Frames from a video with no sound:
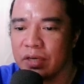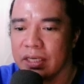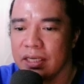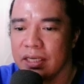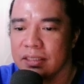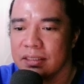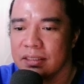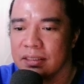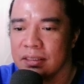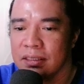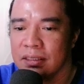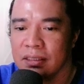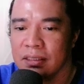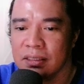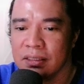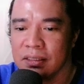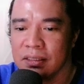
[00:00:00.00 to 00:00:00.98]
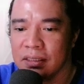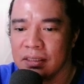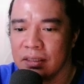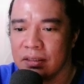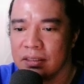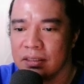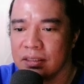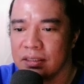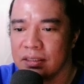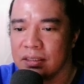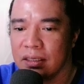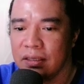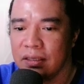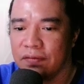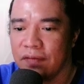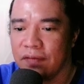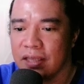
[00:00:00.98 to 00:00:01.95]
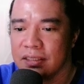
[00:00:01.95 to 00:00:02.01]
this. This is a
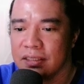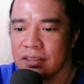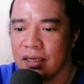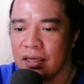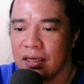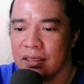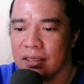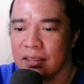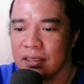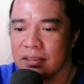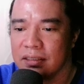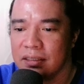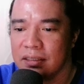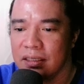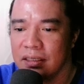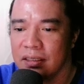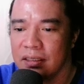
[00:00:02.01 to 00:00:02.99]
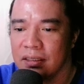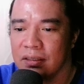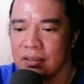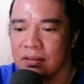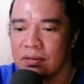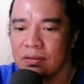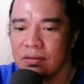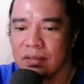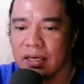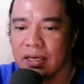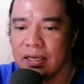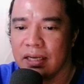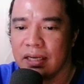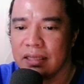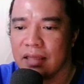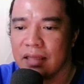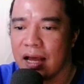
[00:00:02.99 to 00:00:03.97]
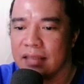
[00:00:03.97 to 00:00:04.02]
defense, and let's see. Okay,
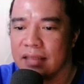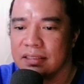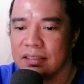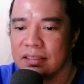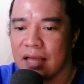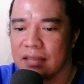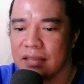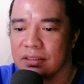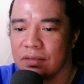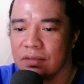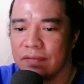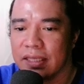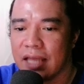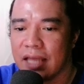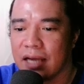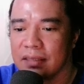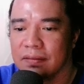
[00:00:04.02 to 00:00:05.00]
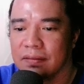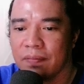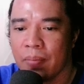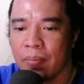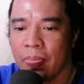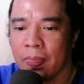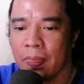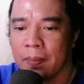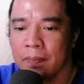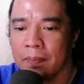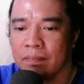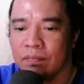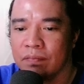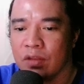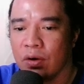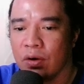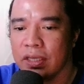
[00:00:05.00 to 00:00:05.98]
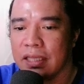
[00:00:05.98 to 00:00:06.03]
it adds lots of attack.
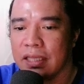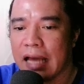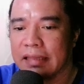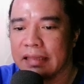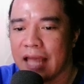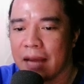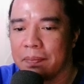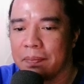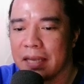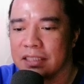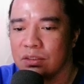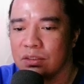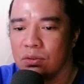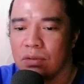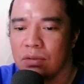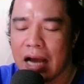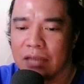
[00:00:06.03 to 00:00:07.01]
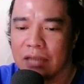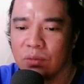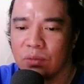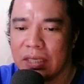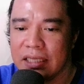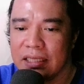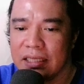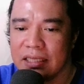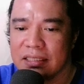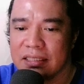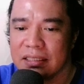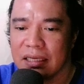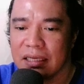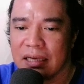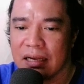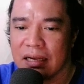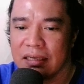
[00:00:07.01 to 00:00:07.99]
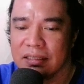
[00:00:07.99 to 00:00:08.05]
Okay, attack +2. Actually this
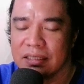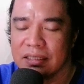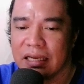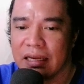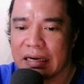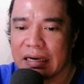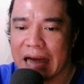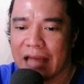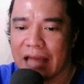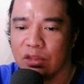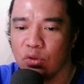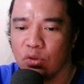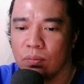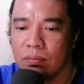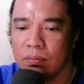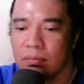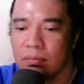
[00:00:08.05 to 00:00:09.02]
is random.